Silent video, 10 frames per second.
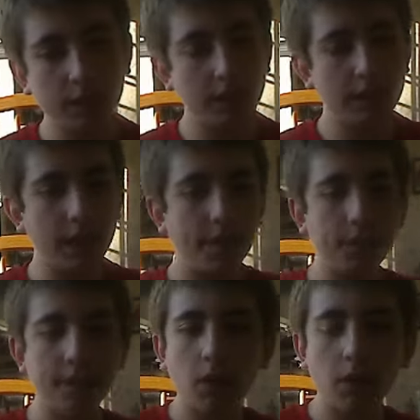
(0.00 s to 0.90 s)
that
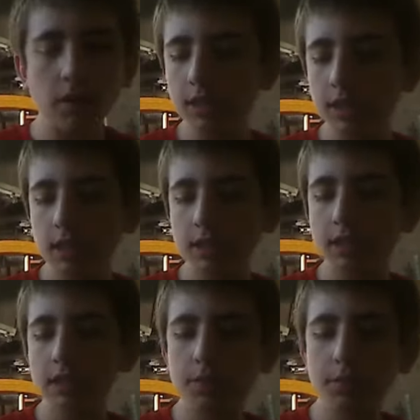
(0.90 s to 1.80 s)
like all the
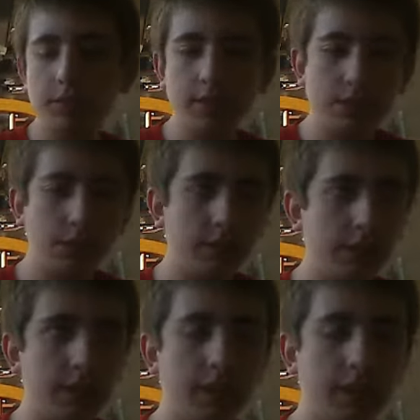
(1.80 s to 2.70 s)
DSs until like the
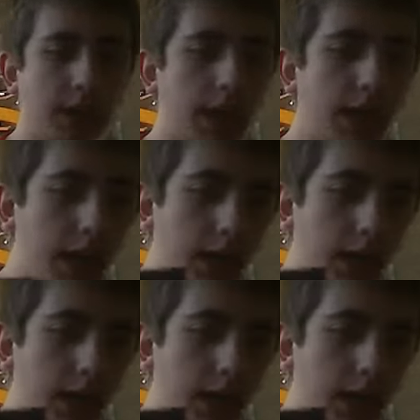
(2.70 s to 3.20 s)
DSi,